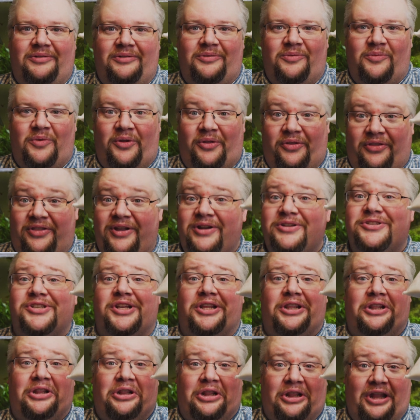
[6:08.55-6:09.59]
Well, there's a
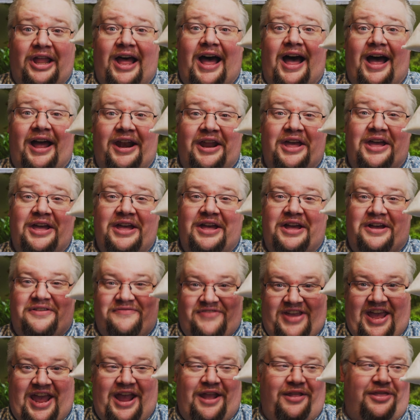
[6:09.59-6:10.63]
lot
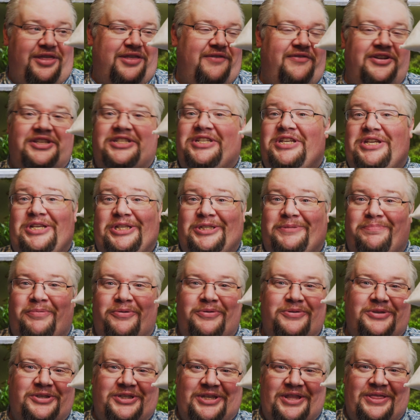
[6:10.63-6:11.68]
of eighth of a
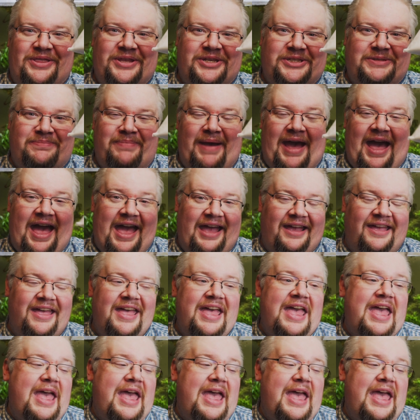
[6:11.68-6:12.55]
teaspoons in this bag.